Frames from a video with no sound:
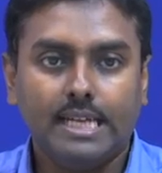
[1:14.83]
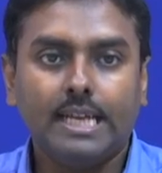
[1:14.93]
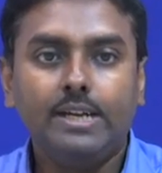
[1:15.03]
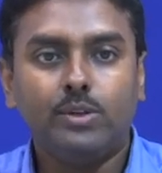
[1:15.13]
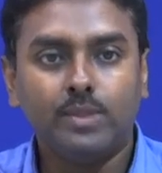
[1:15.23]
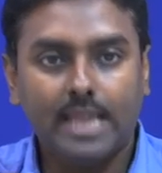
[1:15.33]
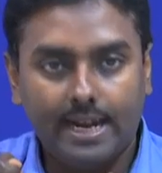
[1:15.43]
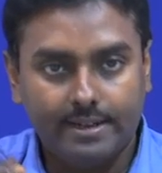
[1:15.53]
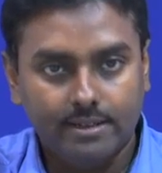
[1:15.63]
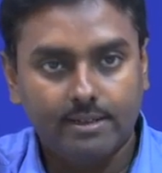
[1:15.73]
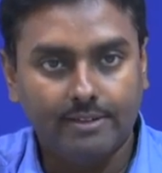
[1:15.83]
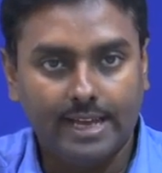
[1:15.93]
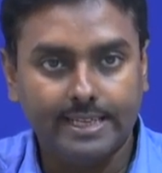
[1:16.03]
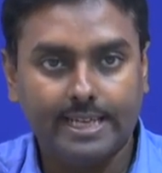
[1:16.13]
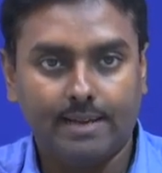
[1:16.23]
into that
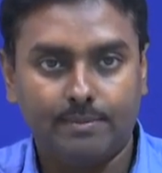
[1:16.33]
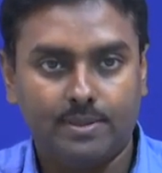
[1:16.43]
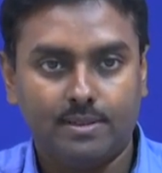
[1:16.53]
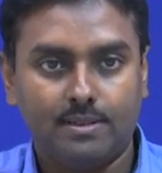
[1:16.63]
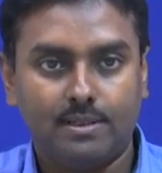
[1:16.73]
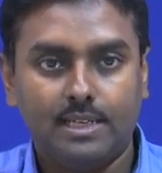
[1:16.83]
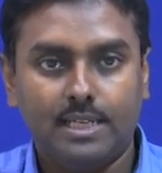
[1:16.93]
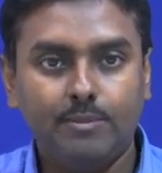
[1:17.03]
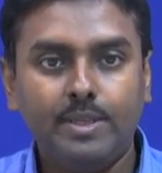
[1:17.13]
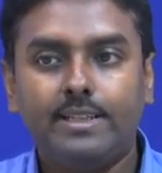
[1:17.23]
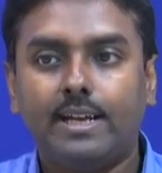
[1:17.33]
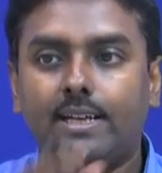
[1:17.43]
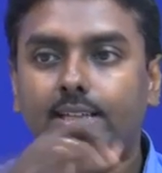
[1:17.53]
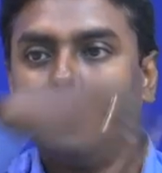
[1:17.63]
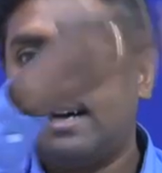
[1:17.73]
varicap,
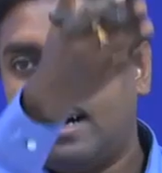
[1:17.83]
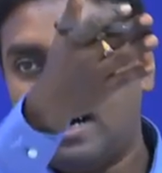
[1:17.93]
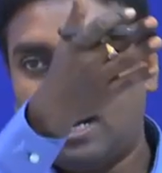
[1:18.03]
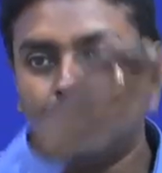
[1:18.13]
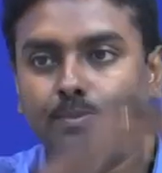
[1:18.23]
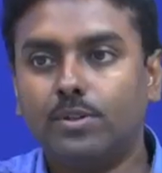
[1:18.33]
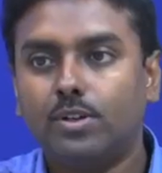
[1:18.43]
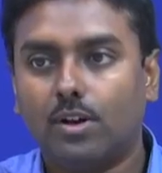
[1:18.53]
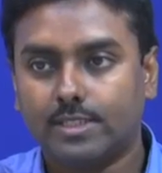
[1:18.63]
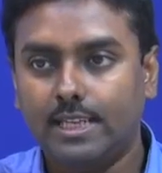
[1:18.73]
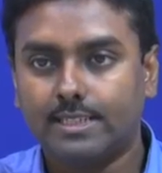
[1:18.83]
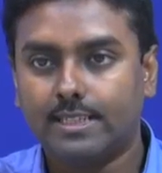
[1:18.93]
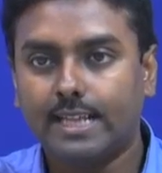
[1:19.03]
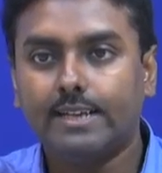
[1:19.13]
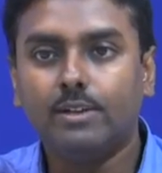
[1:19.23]
immediately the output
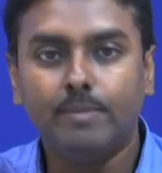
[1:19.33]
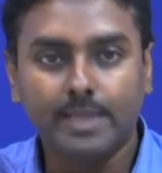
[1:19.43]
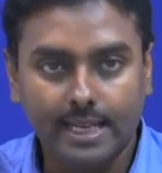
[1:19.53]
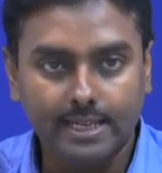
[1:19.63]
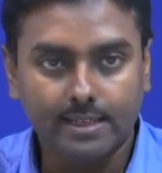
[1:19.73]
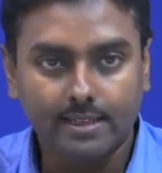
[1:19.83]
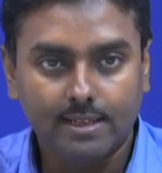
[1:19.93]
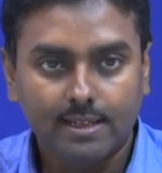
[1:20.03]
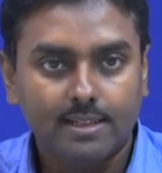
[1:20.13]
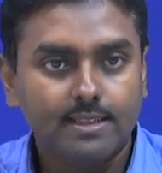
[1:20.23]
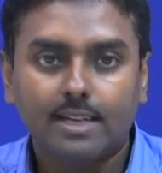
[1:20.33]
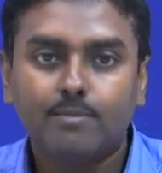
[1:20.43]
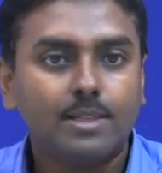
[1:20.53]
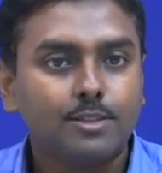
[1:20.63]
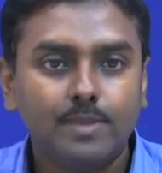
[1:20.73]
oscillation that you will be getting,
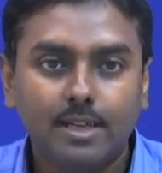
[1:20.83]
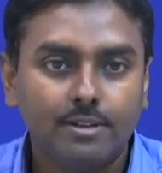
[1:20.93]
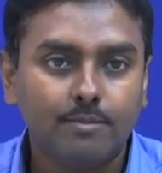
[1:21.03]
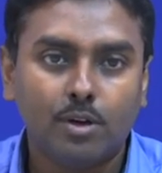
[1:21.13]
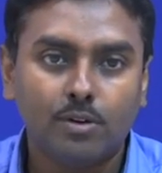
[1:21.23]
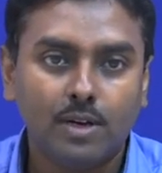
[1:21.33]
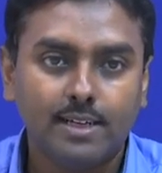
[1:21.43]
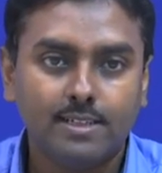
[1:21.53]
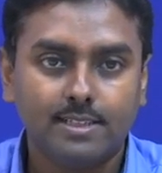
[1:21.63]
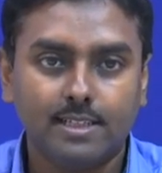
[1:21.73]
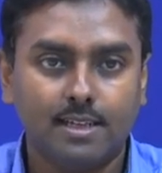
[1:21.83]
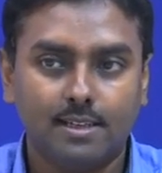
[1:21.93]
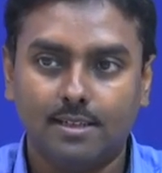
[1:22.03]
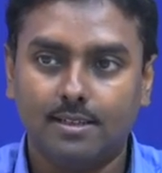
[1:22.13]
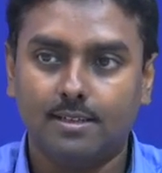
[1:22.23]
that must be FM modulated signal,
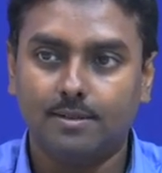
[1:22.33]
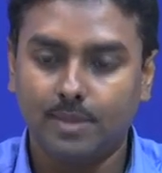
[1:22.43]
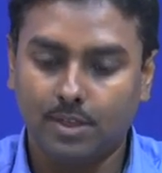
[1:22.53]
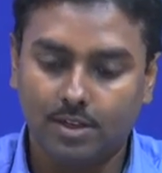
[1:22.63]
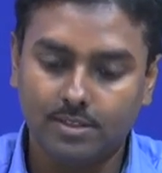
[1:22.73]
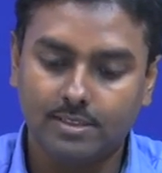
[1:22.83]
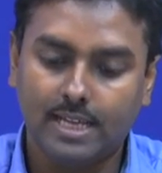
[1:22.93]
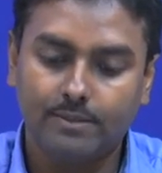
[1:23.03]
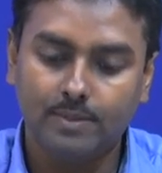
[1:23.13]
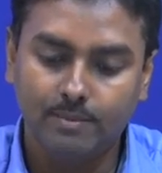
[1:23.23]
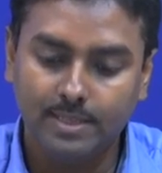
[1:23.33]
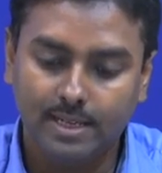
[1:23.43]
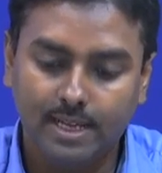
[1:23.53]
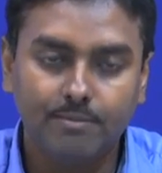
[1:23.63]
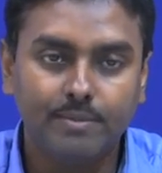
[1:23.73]
because that will be
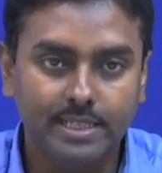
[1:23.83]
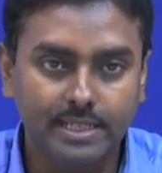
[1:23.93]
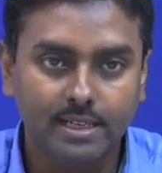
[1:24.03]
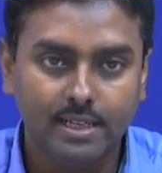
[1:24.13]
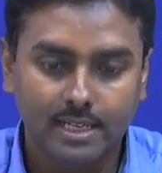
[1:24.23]
the MT,